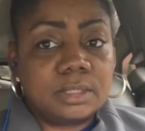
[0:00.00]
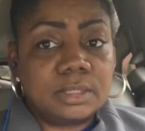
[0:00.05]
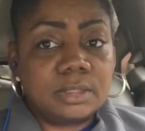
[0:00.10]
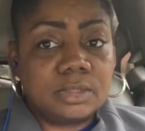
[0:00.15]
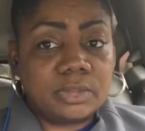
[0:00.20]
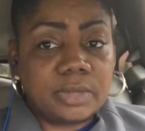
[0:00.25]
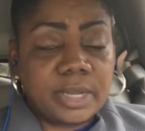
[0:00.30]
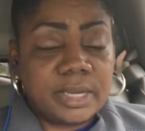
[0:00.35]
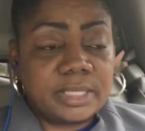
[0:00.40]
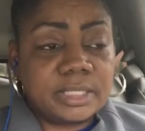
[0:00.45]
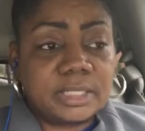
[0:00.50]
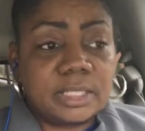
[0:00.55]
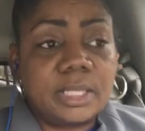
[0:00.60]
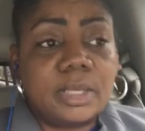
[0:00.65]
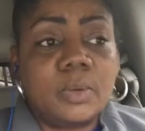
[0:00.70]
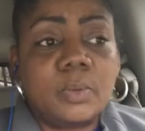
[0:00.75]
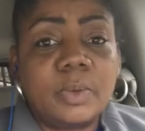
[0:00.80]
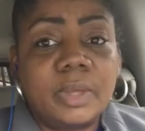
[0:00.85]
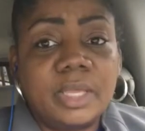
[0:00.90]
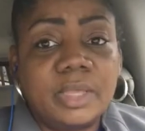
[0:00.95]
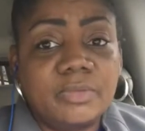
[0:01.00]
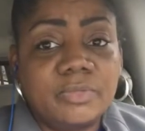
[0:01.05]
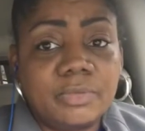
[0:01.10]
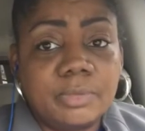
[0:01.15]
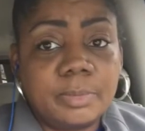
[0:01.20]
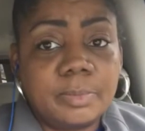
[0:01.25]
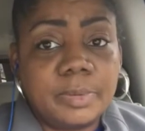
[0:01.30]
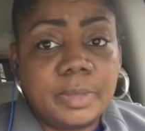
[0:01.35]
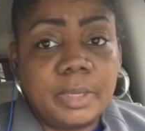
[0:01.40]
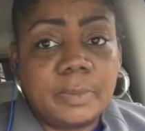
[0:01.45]
Try to stay away
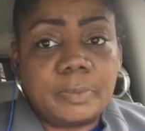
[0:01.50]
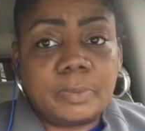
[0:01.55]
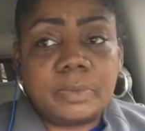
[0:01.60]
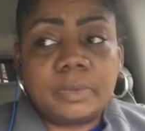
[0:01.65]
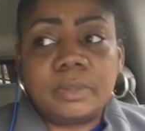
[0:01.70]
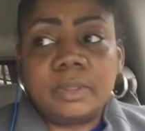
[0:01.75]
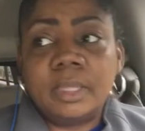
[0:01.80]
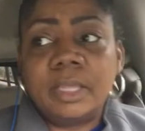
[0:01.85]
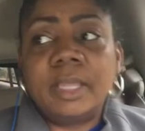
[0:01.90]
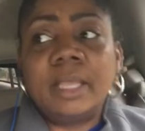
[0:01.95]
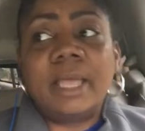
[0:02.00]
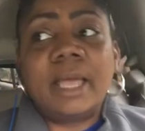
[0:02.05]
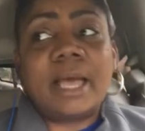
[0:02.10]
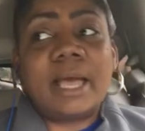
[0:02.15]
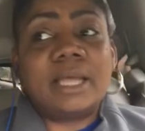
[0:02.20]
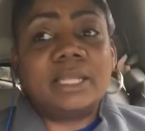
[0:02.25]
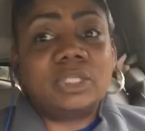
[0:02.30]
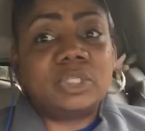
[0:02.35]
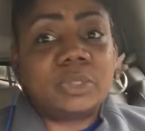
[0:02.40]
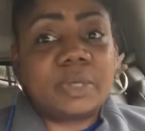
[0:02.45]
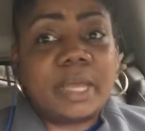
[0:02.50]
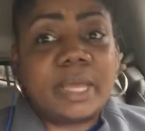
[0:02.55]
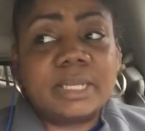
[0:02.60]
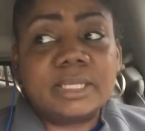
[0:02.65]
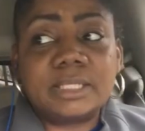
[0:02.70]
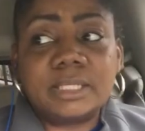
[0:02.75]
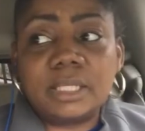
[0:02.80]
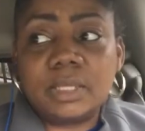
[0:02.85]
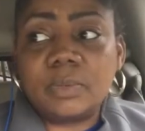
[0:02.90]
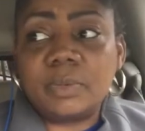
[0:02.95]
from people. I try
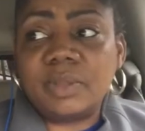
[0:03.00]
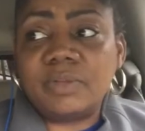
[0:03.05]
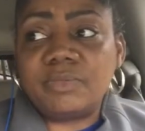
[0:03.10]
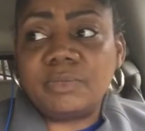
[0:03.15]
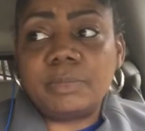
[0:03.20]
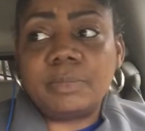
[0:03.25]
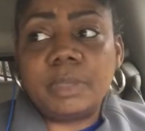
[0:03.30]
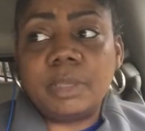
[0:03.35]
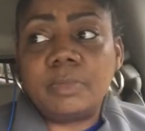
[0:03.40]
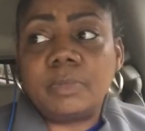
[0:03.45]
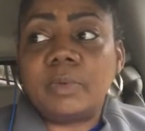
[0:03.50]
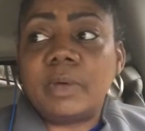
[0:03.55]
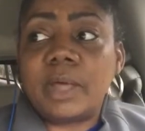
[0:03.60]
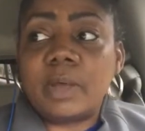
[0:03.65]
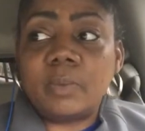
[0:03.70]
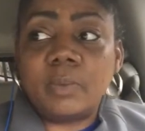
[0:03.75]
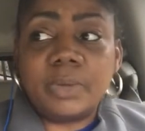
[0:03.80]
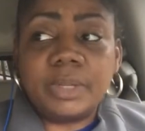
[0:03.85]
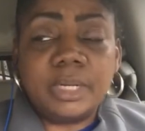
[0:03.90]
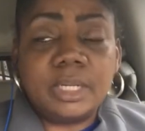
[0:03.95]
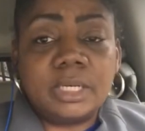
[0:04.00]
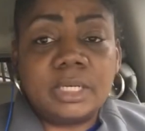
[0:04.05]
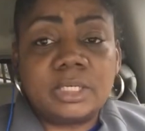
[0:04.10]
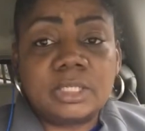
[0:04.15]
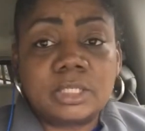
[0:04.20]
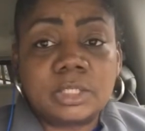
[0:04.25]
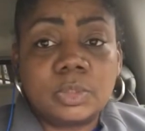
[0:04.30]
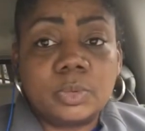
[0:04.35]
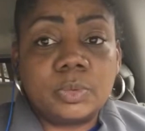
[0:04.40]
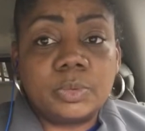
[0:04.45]
to stay away from people. I went into
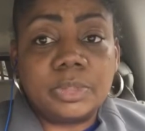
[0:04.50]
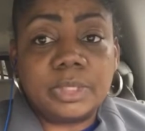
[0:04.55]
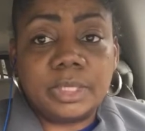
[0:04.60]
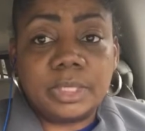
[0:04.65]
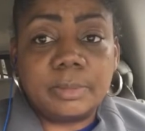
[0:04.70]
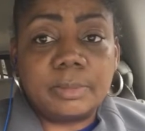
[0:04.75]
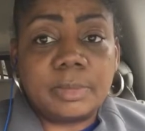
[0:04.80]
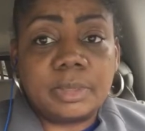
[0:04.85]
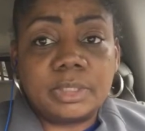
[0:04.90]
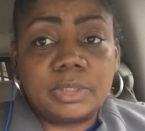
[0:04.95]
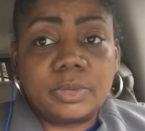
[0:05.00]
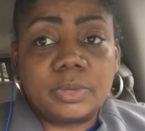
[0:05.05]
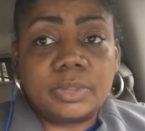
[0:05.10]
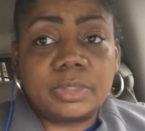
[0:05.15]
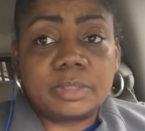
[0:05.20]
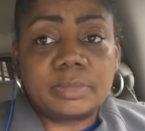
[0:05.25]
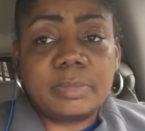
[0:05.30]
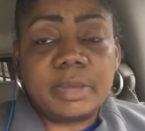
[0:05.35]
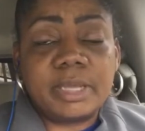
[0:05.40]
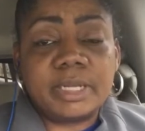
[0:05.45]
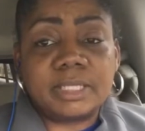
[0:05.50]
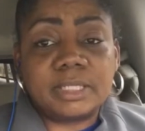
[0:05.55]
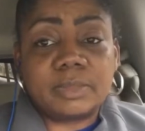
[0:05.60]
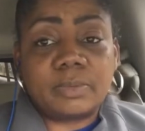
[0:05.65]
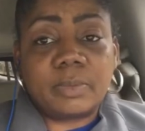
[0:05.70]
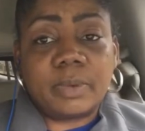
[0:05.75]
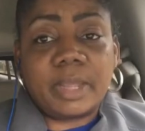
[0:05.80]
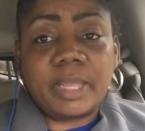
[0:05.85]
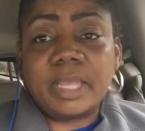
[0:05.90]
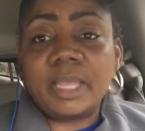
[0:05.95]
school to get my daughter's medicine,
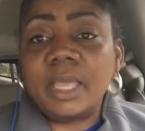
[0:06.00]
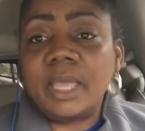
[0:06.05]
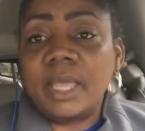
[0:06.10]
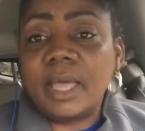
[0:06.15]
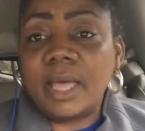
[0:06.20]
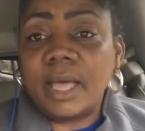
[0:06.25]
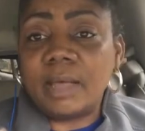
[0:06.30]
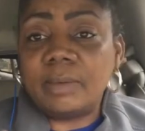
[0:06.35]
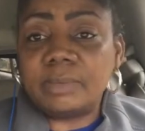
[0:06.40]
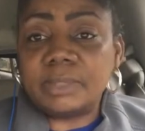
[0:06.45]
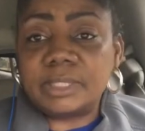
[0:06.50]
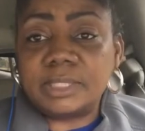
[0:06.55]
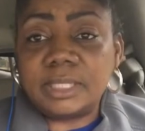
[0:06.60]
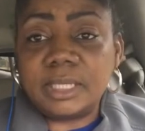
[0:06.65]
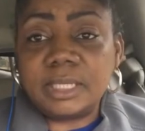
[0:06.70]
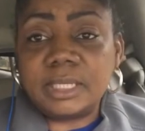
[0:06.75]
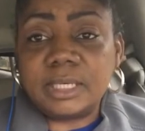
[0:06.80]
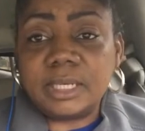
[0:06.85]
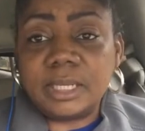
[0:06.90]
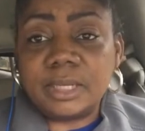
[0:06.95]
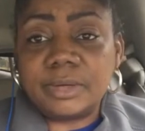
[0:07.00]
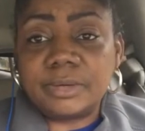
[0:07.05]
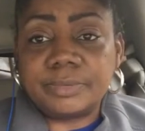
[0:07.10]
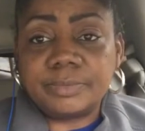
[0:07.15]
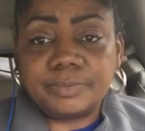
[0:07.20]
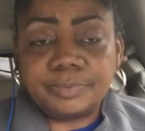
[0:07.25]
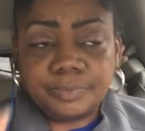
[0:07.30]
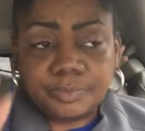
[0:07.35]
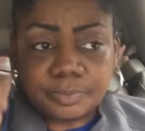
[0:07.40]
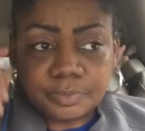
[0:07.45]
right? I was sitting there
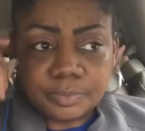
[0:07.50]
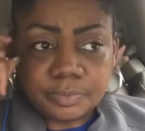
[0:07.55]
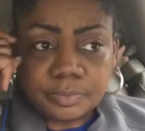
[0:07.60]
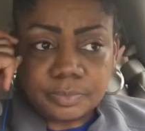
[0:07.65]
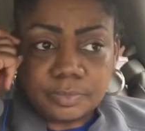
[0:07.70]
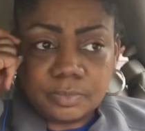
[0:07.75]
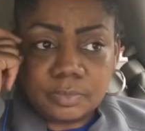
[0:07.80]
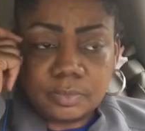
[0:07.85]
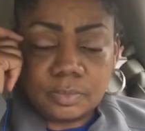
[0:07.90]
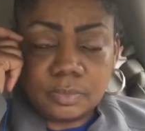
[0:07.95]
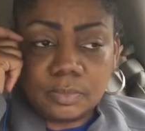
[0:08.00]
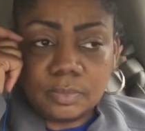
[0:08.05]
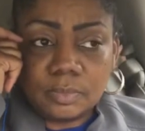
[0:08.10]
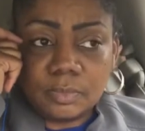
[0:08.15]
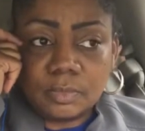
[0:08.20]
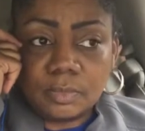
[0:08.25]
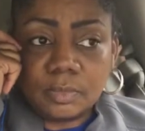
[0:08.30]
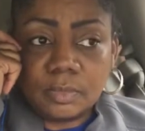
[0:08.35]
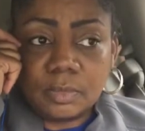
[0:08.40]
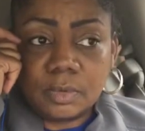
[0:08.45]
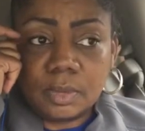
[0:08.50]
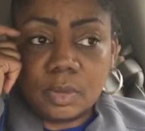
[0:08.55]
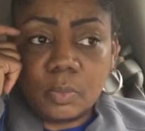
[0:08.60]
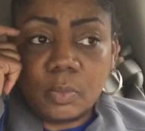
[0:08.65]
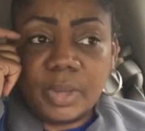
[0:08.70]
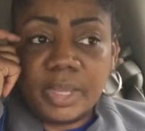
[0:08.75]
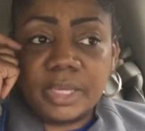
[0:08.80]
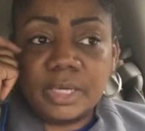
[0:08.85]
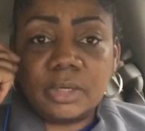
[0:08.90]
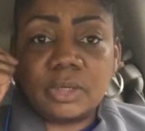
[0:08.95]

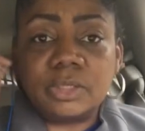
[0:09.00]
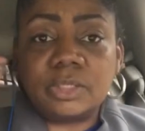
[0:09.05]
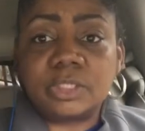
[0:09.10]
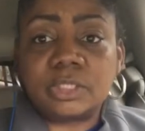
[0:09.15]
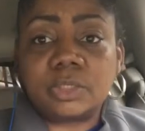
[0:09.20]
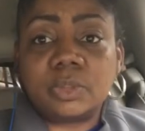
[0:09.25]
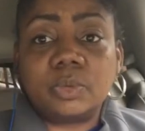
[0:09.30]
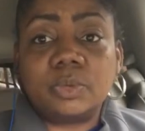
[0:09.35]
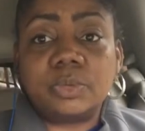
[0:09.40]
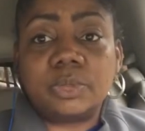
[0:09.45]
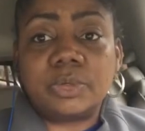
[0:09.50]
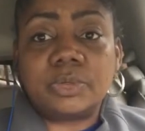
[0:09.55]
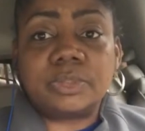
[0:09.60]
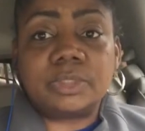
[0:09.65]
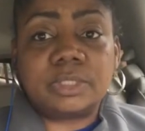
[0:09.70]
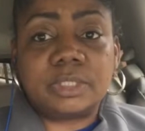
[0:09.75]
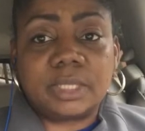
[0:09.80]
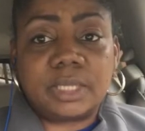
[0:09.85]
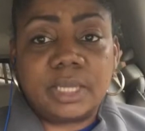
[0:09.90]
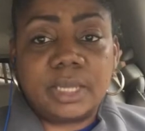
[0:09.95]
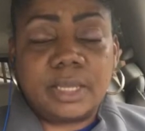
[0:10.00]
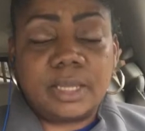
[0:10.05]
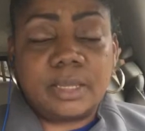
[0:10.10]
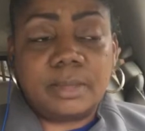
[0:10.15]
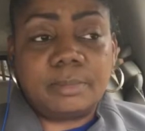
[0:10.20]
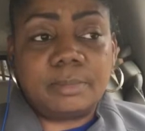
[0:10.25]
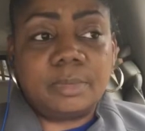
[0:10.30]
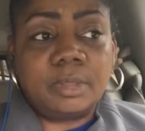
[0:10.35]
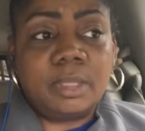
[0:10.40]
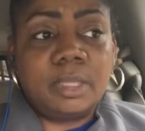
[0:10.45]
waiting on the school nurse to
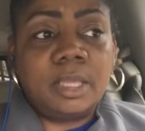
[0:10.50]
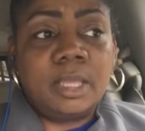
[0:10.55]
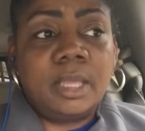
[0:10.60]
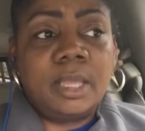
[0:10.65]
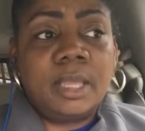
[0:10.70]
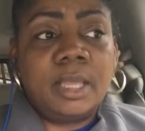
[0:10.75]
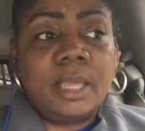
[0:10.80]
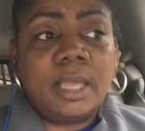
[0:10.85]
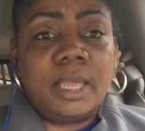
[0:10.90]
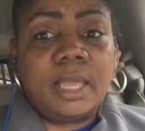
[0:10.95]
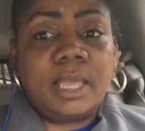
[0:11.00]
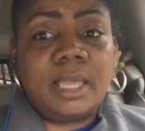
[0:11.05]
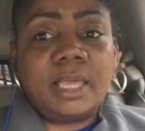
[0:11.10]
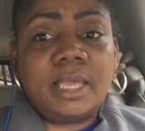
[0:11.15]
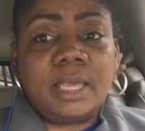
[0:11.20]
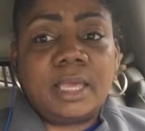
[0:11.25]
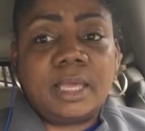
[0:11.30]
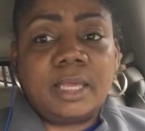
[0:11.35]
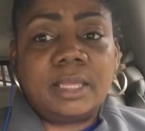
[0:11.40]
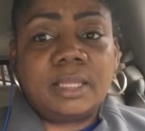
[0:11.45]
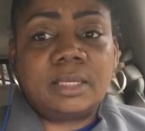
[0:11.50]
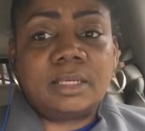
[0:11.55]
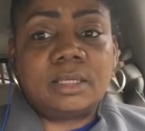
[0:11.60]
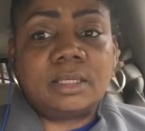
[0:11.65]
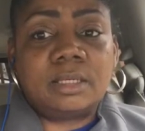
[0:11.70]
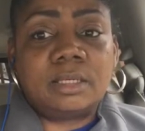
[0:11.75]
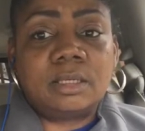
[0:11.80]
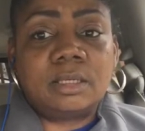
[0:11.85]
come, and